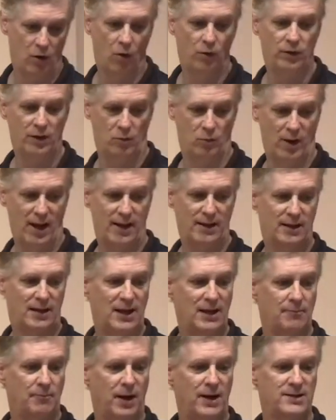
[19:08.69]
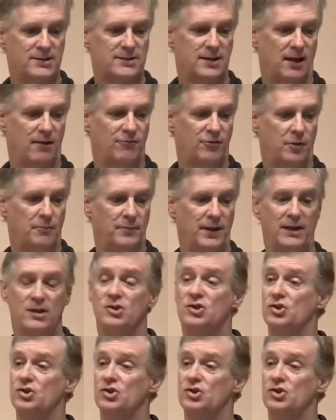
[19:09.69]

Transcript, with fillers: only way to keep myself from being a